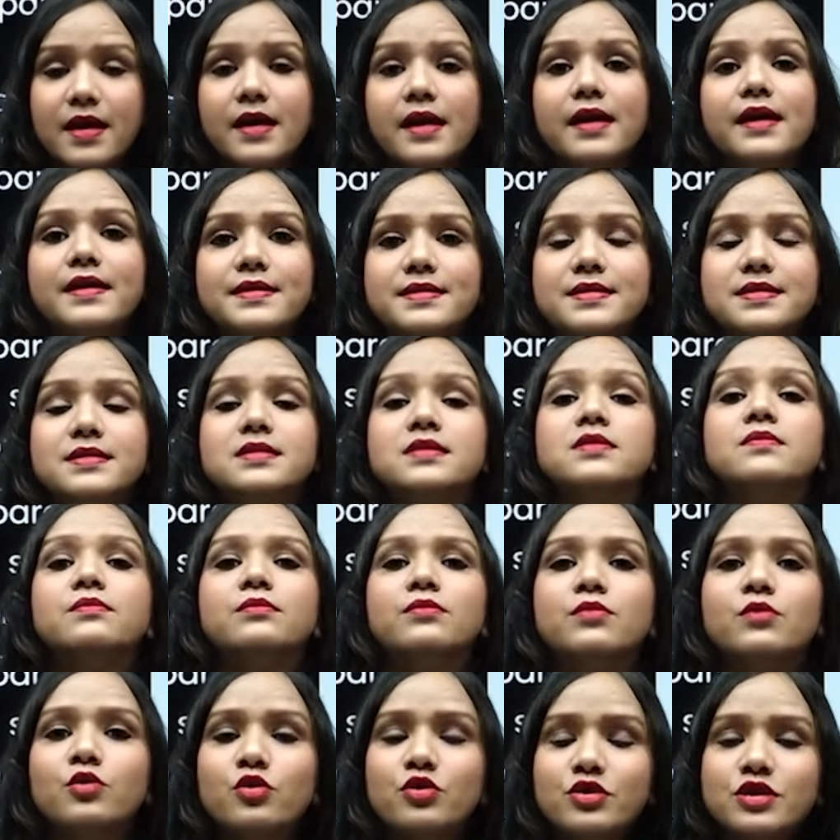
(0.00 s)
is the
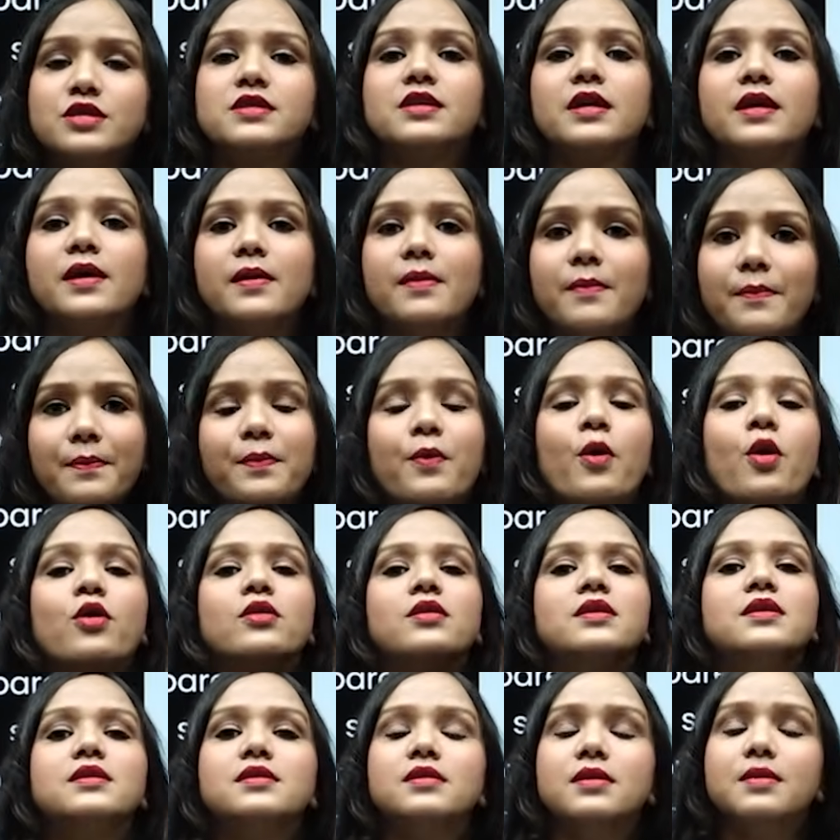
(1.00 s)
most
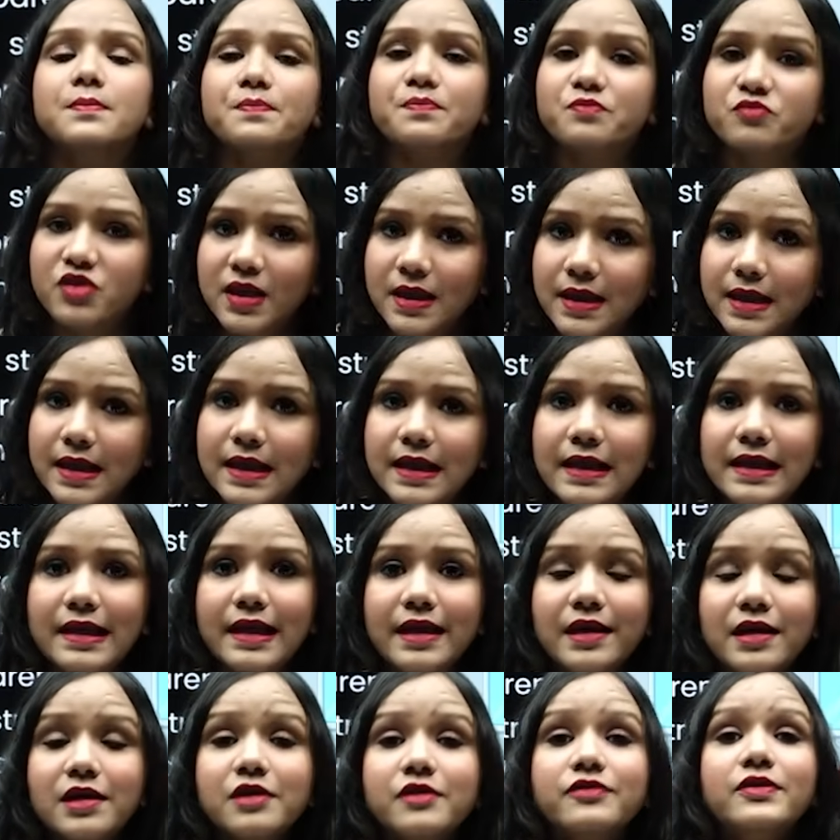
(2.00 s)
important thing in
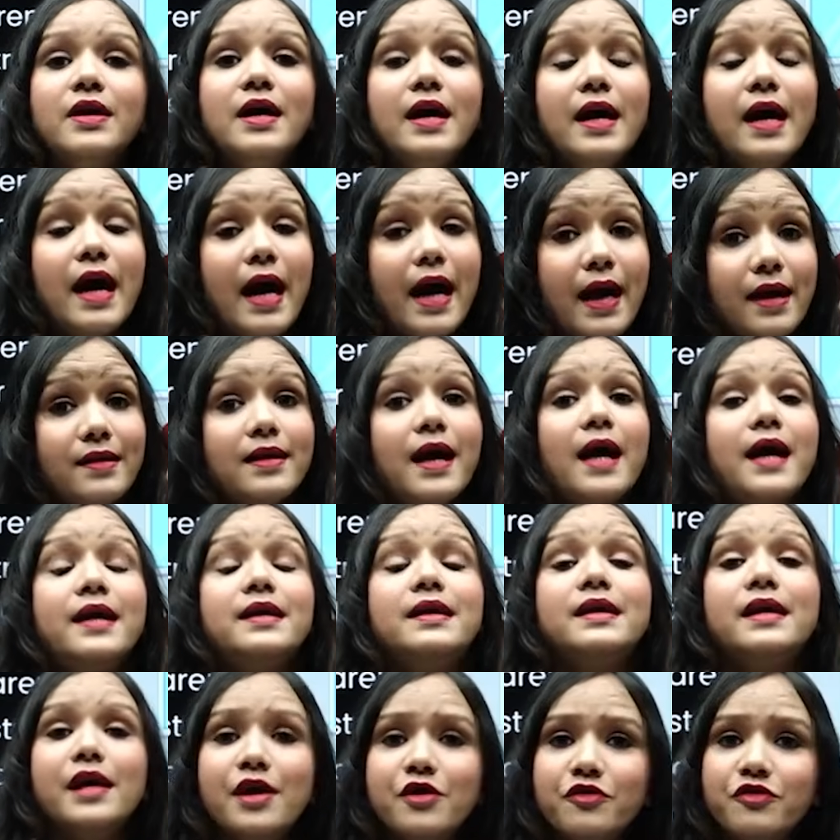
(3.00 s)
life, and that
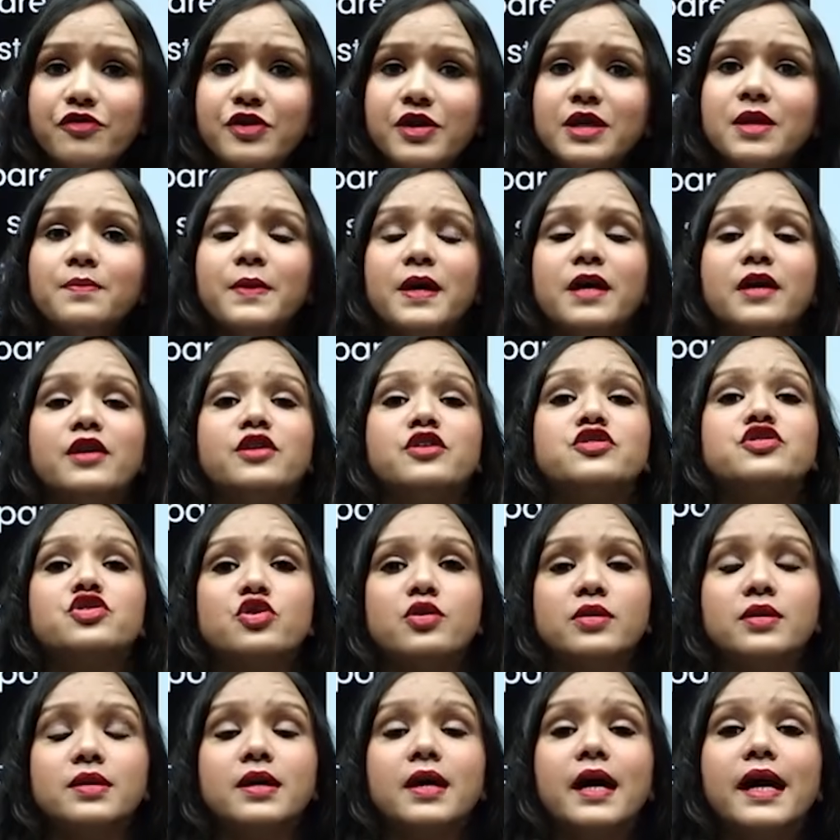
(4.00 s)
every parent
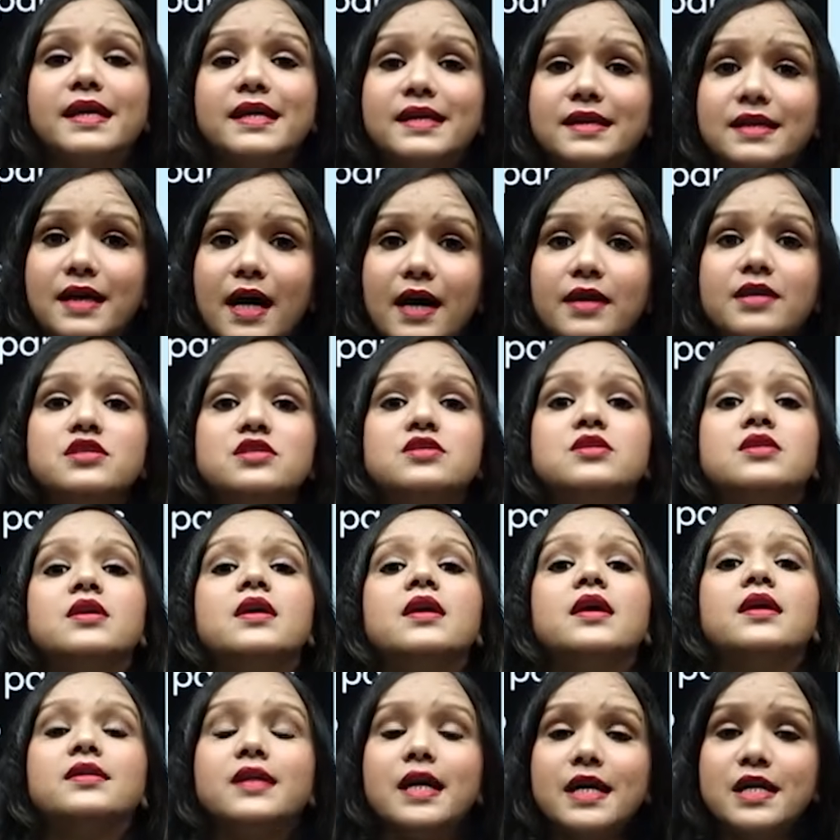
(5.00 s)
should encourage
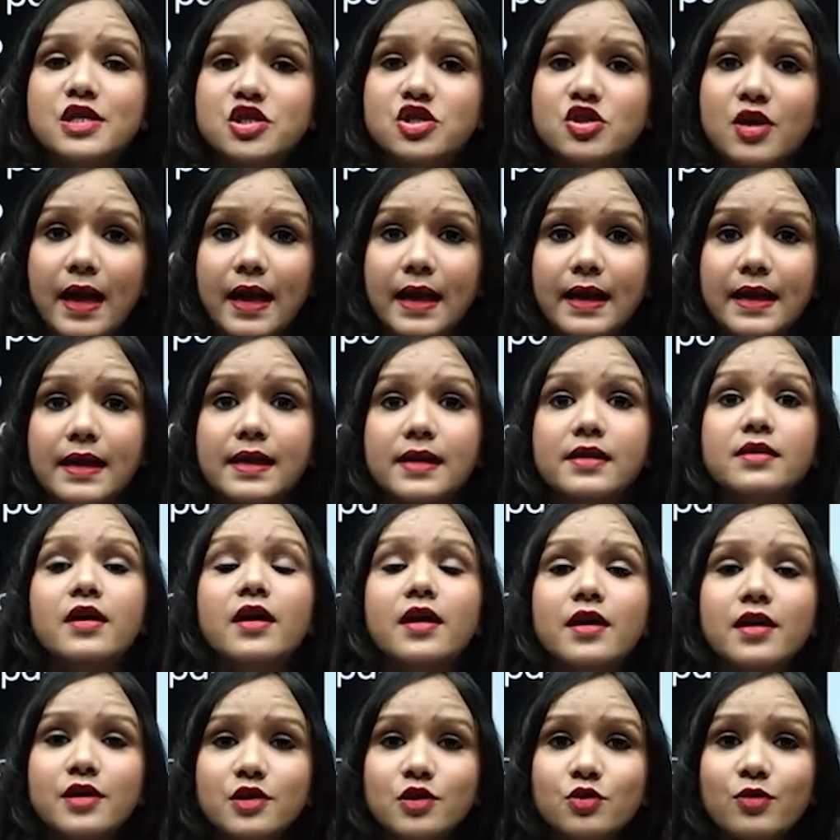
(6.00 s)
their child
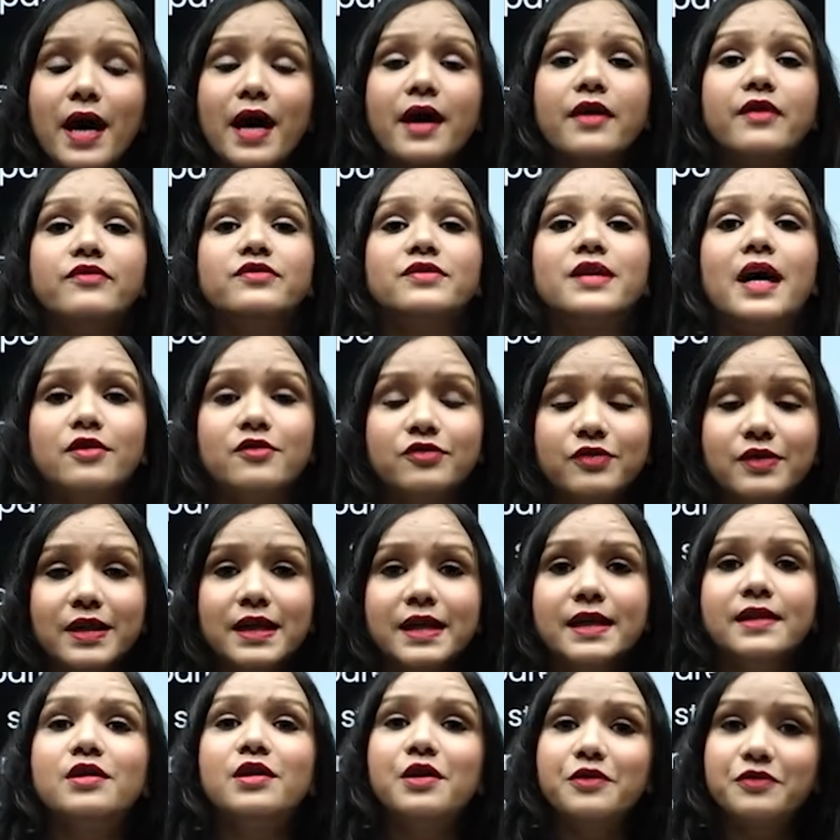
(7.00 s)
to have that
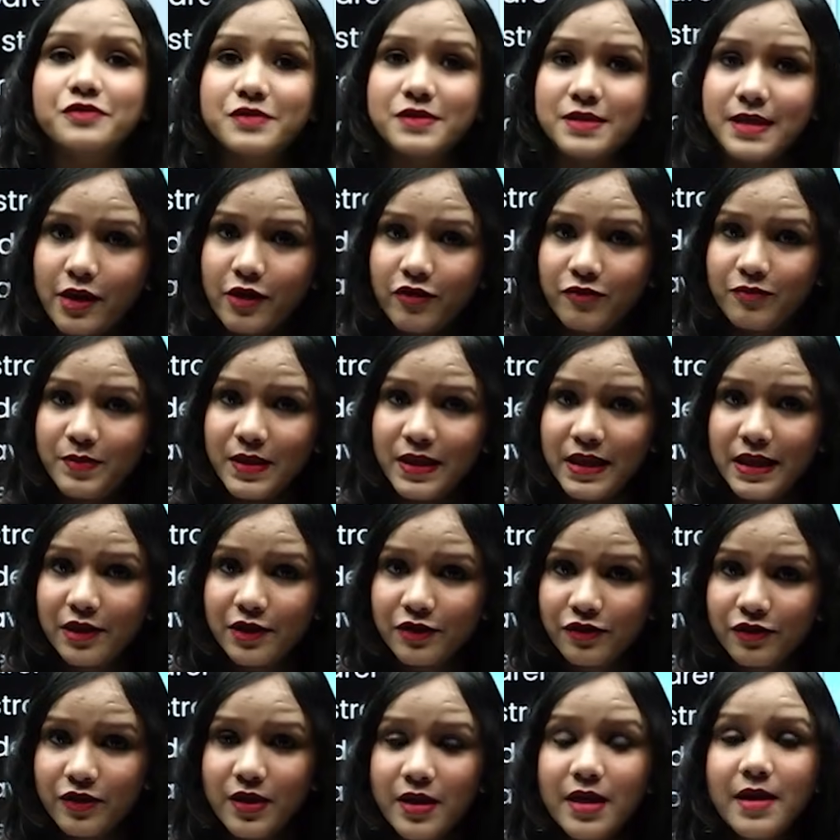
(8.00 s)
feeling of
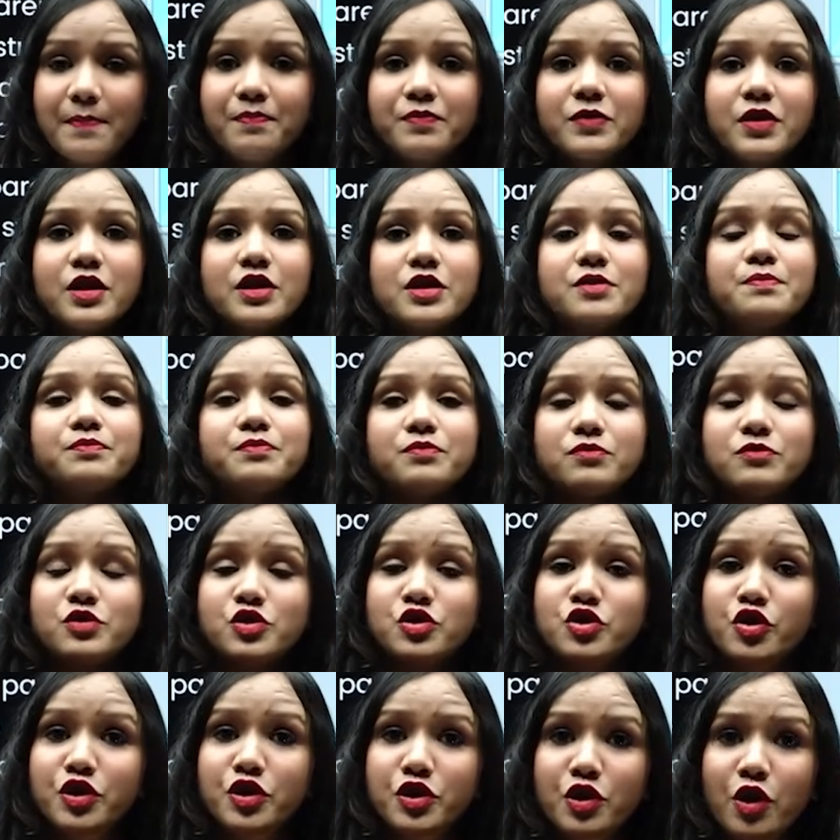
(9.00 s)
self-belief. There
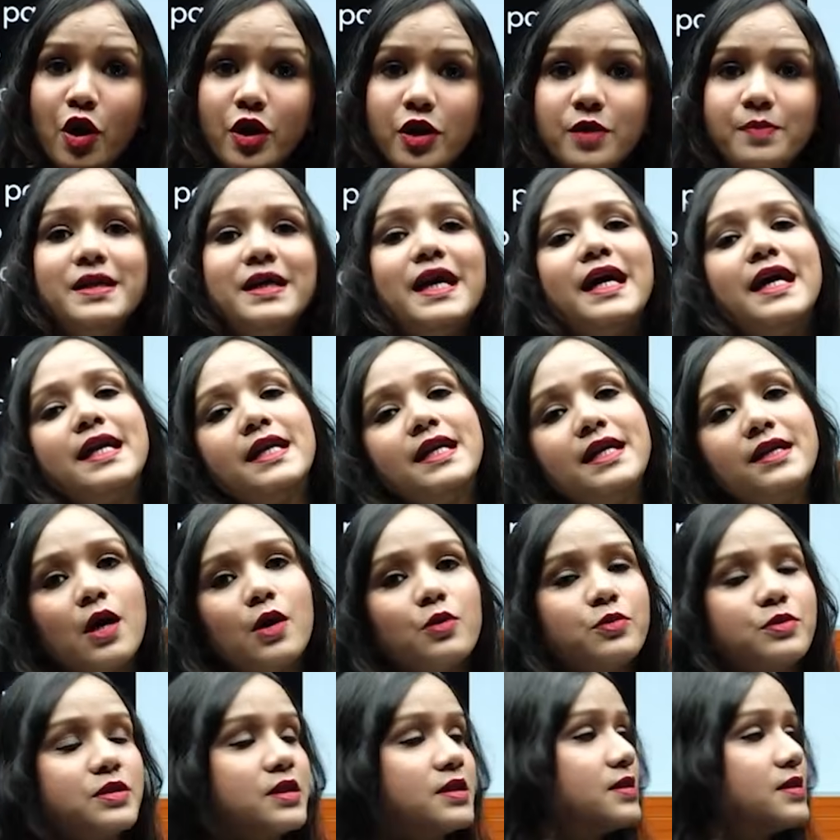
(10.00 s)
should not be any doubt in